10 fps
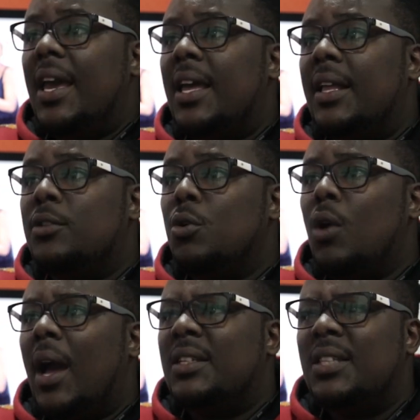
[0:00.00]
And
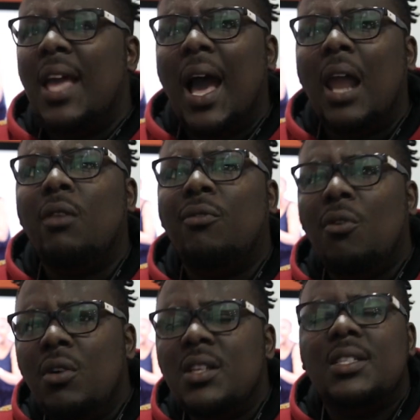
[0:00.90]
so I'd say
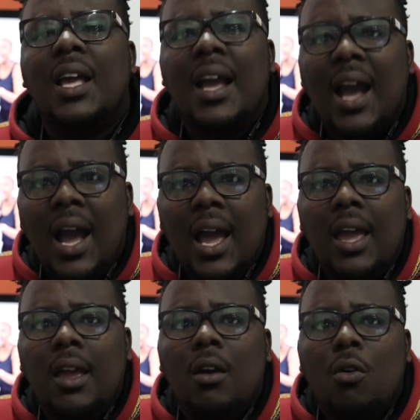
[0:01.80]
Alvo is the
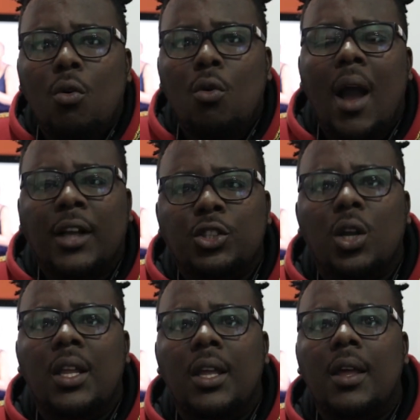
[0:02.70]
guy who
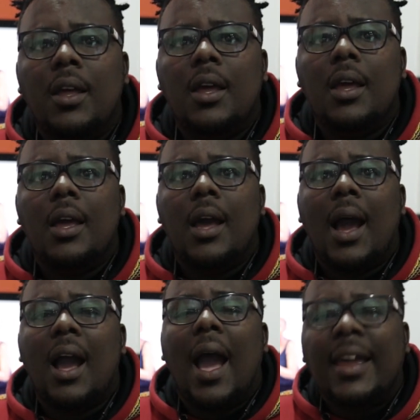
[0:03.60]
actually,
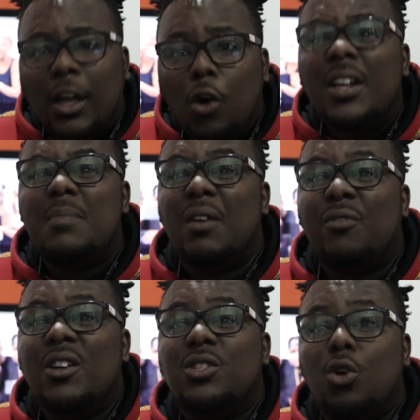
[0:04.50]
I recorded my
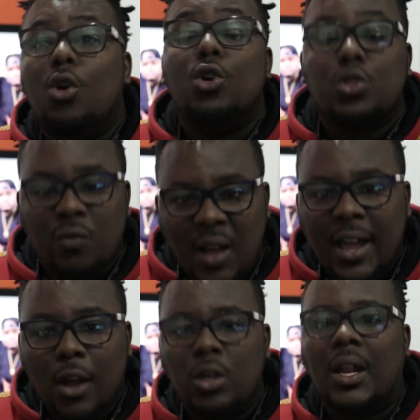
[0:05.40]
first song because of a
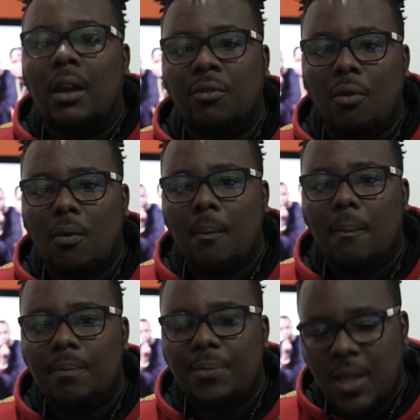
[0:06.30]
guy called Alvo.
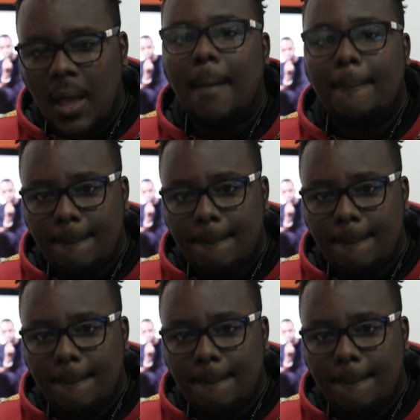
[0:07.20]
Yeah.